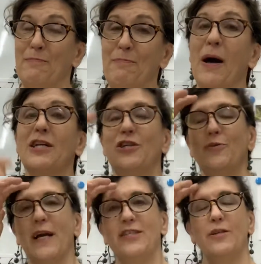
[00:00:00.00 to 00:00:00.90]

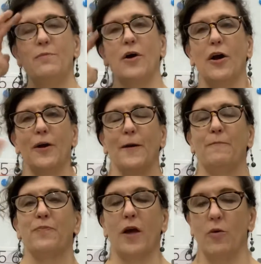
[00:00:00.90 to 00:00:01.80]
punctuation mark.
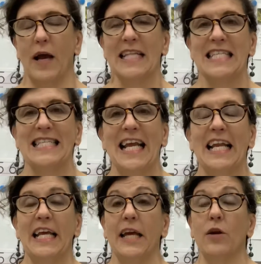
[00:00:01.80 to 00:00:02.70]
All right, let's say
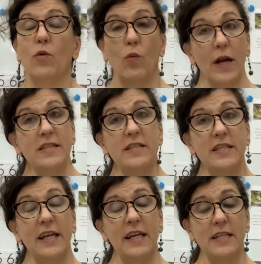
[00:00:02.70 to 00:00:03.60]
it again. What is a
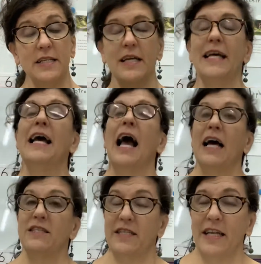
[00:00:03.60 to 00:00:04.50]
sentence?
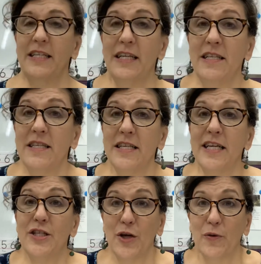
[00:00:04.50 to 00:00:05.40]
A sentence
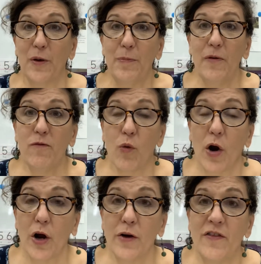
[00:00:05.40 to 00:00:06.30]
is a group of
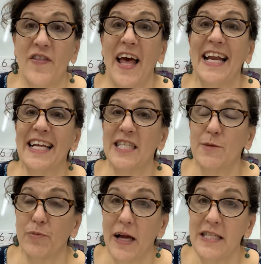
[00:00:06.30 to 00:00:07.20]
words that
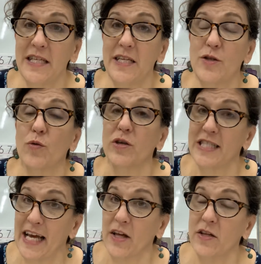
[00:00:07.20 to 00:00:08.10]
expresses or
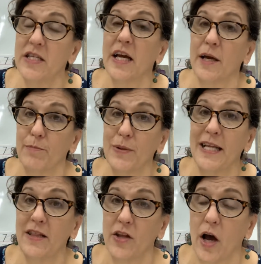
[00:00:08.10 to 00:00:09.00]
tells a
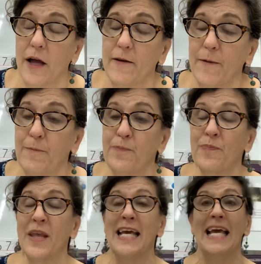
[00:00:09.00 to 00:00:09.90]
complete thought.
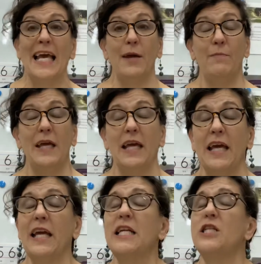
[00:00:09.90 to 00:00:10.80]
It
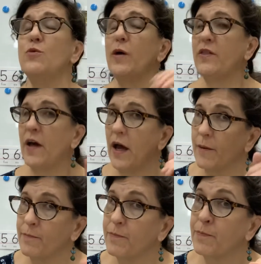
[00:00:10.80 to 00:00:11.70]
begins with a,